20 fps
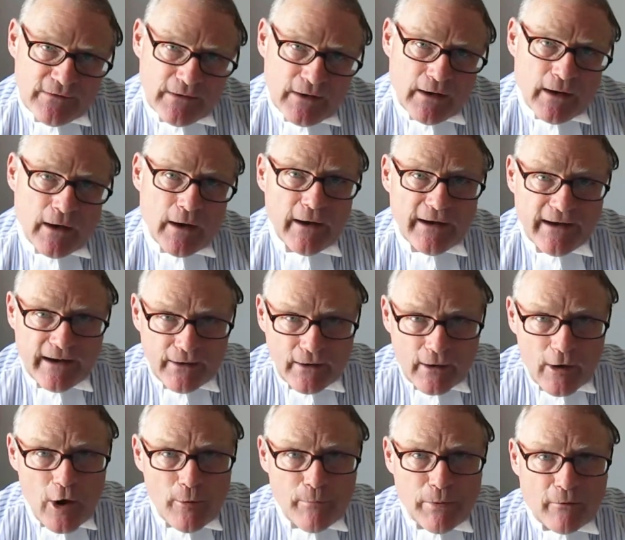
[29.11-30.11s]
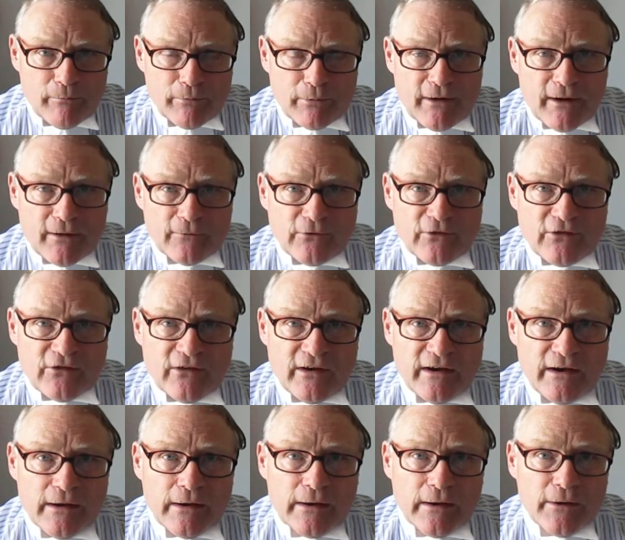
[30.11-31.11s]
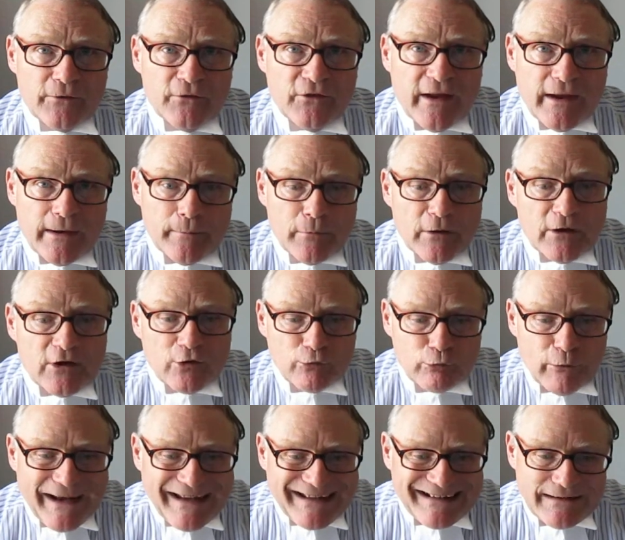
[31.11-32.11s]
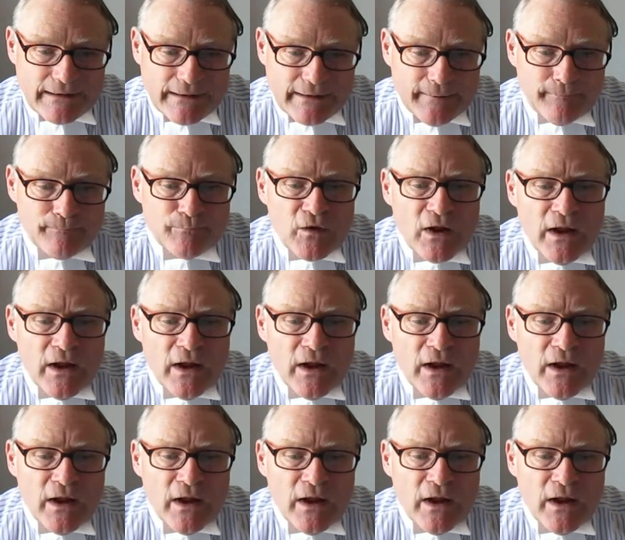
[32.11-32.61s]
Again, I hope I pronounced the name correctly.